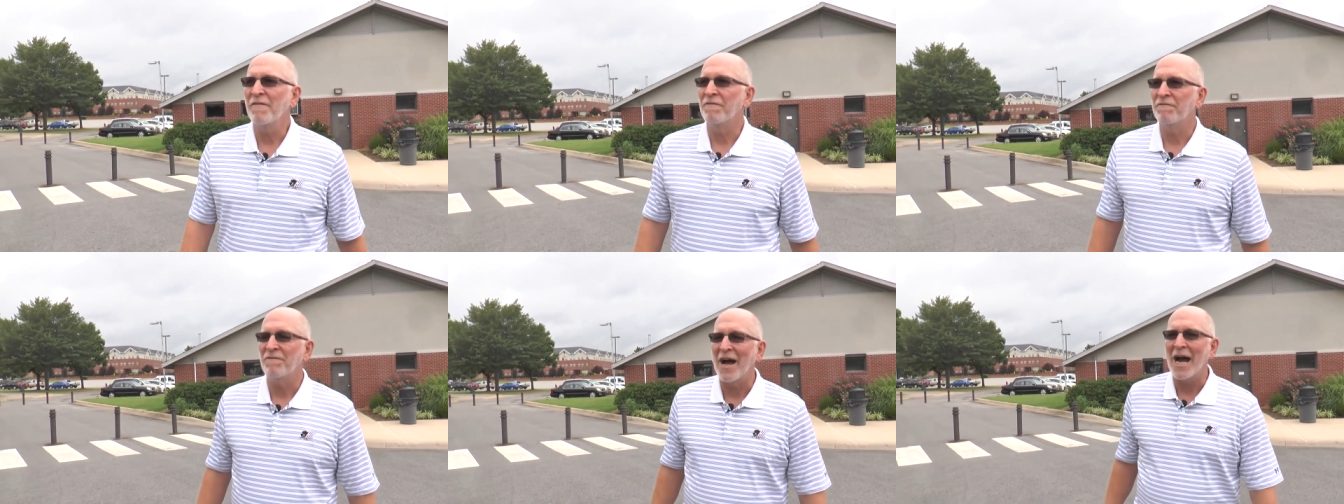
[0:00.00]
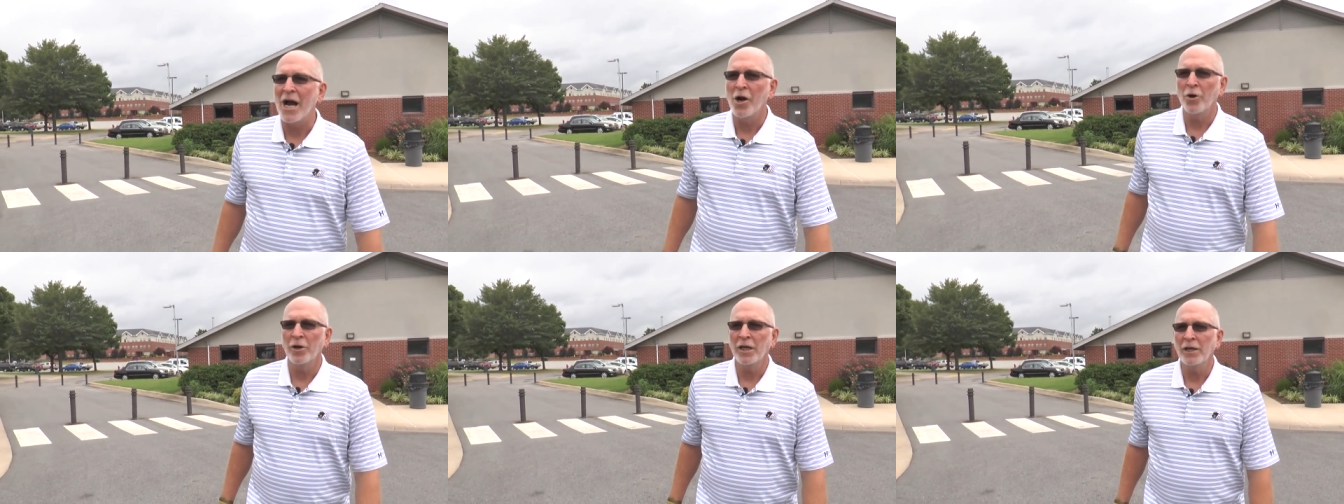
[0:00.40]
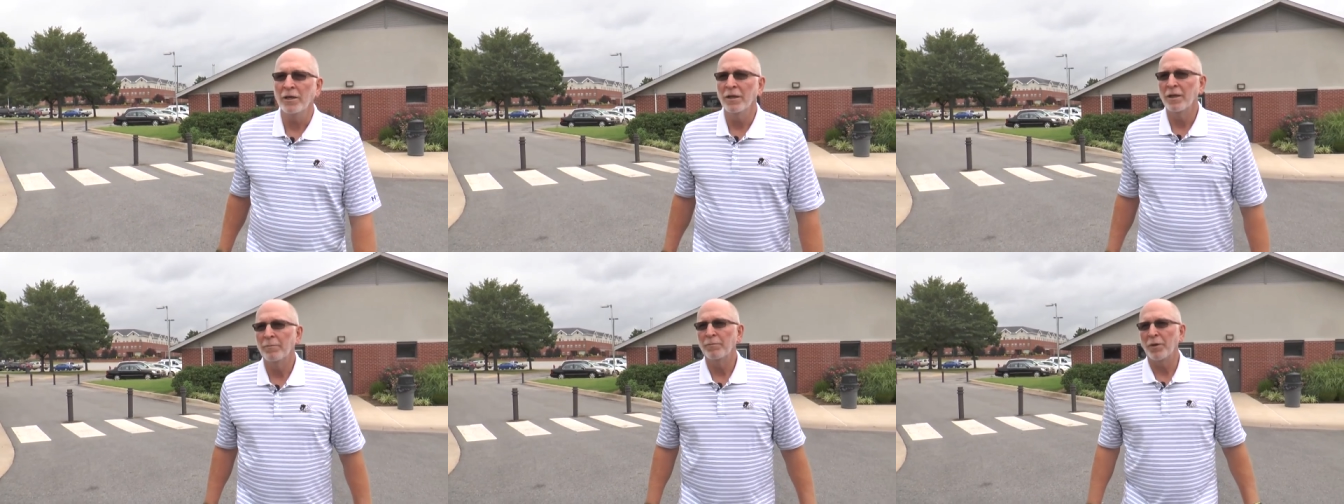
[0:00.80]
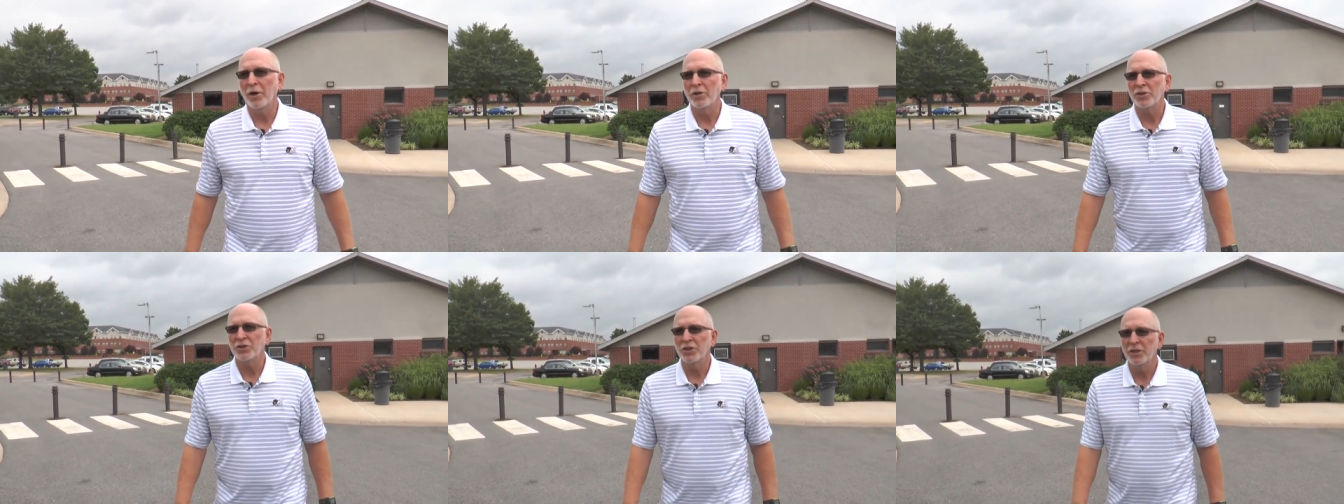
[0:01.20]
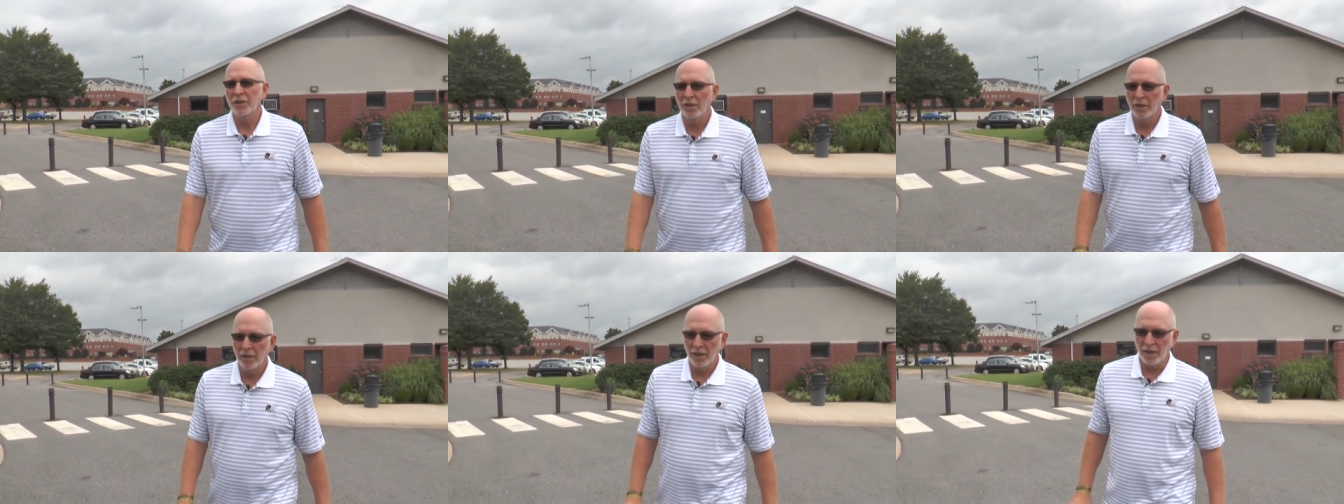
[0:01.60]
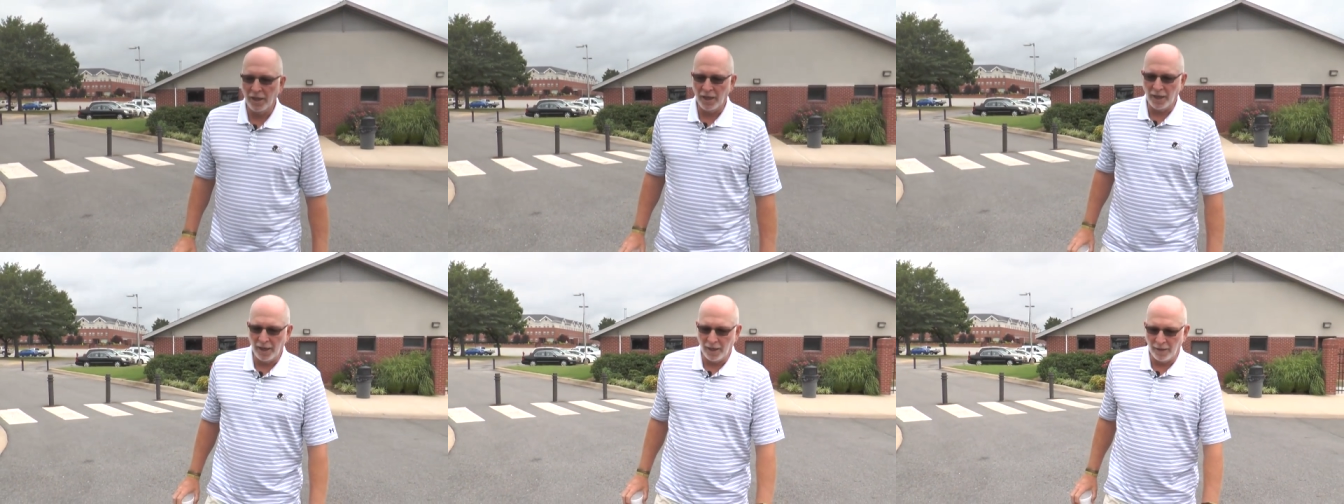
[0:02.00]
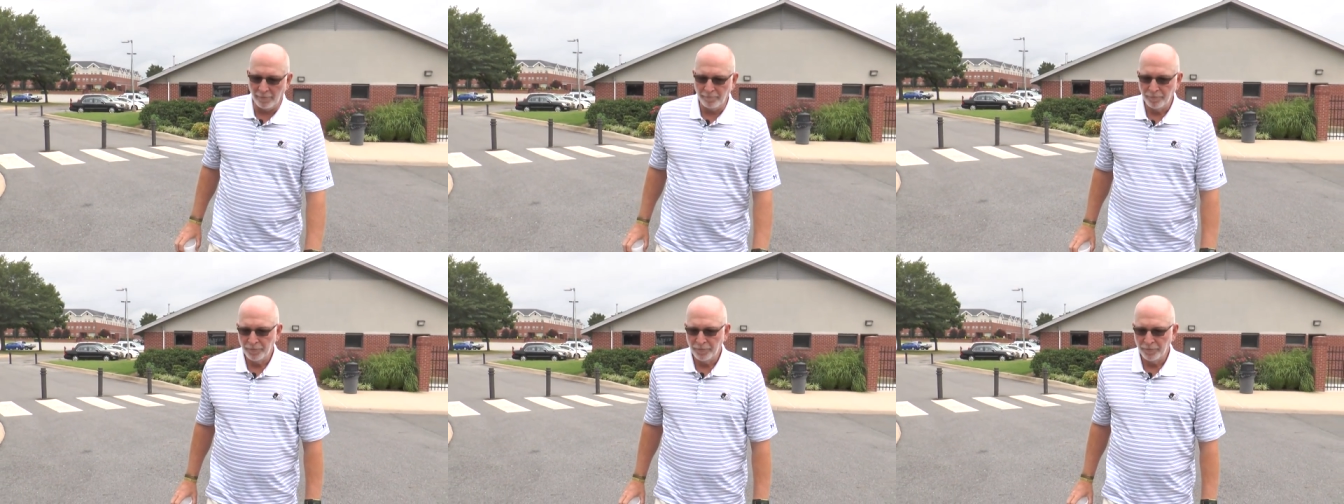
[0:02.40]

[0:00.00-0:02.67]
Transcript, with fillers: fiery person, uh,